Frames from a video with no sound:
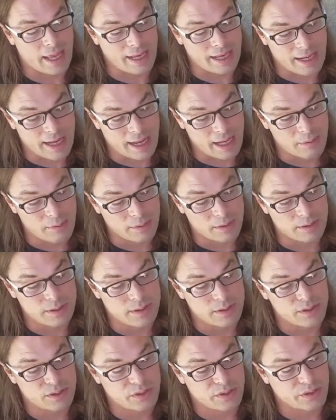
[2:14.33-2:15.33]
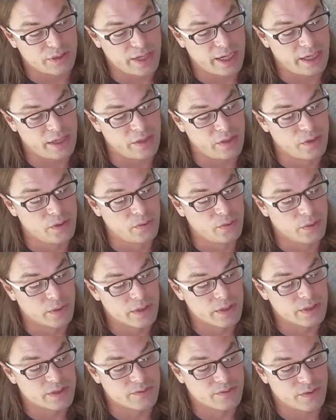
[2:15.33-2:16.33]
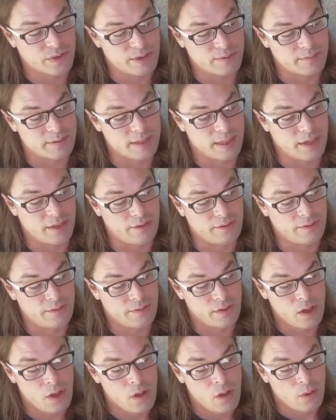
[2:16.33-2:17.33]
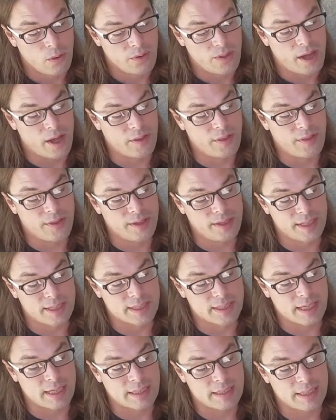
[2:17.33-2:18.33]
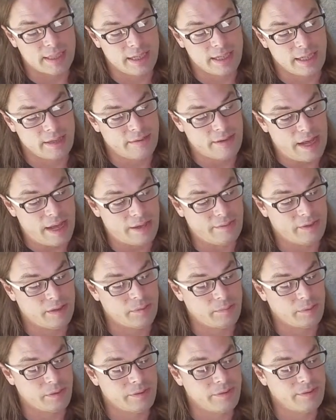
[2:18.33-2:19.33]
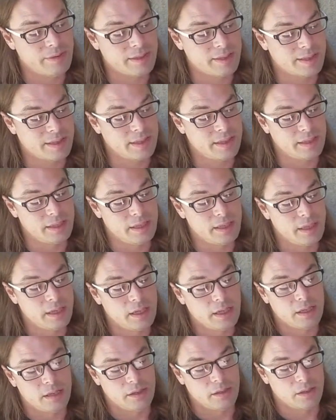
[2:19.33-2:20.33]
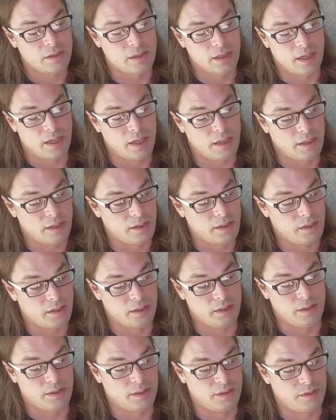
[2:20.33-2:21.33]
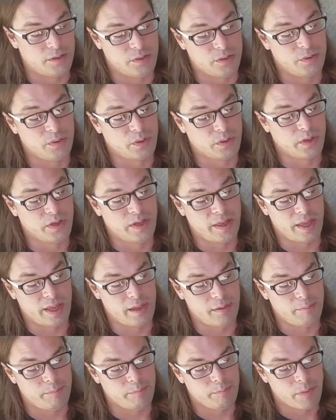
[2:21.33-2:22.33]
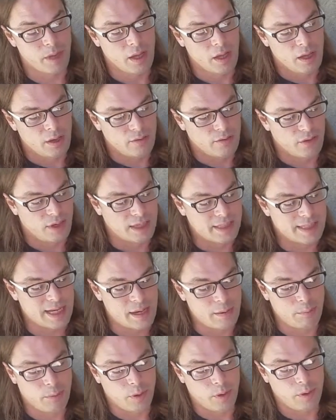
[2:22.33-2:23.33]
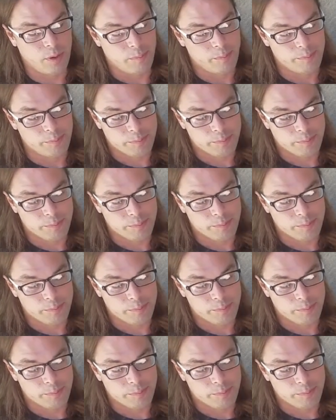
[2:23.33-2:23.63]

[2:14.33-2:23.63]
enabled to create new words for himself, without the necessity of having previously to learn them. For example,